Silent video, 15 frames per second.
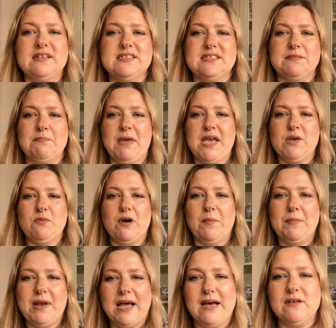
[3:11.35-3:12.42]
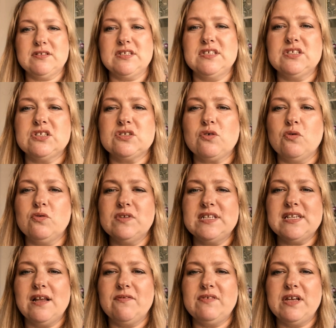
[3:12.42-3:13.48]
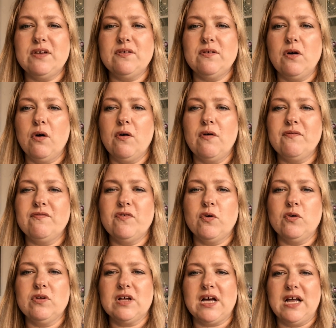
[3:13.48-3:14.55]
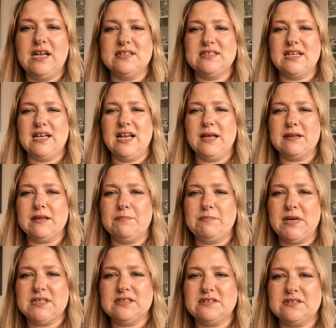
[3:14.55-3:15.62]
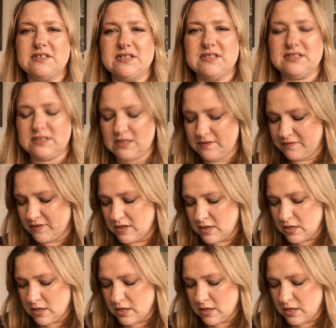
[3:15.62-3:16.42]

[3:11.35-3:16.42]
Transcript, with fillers: This is a Madewell blouse and it's just got all these lovely fall colours in it, like the mustard and stuff.